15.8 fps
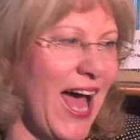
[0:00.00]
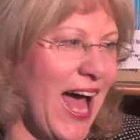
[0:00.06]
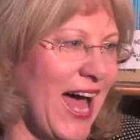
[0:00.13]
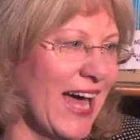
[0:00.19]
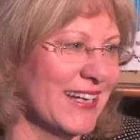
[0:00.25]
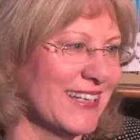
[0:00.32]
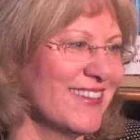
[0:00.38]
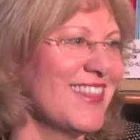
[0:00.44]

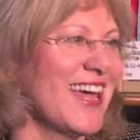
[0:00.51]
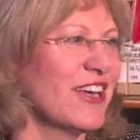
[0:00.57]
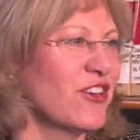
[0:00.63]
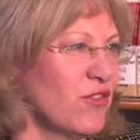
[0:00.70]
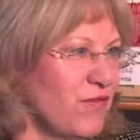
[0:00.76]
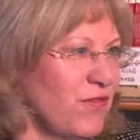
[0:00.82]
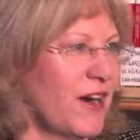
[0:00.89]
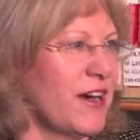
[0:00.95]
Anne,
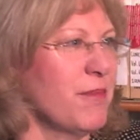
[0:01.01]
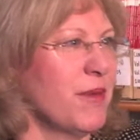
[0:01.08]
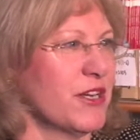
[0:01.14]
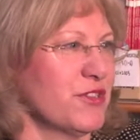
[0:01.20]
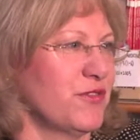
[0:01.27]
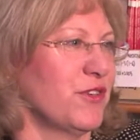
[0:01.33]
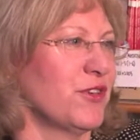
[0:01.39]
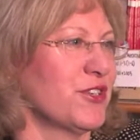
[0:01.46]
thank you very
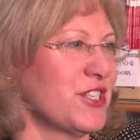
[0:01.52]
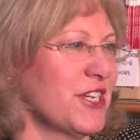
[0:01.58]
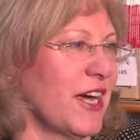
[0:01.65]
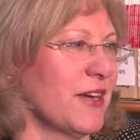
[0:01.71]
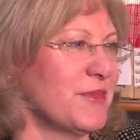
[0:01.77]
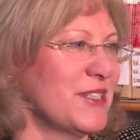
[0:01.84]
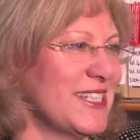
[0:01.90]
much for your time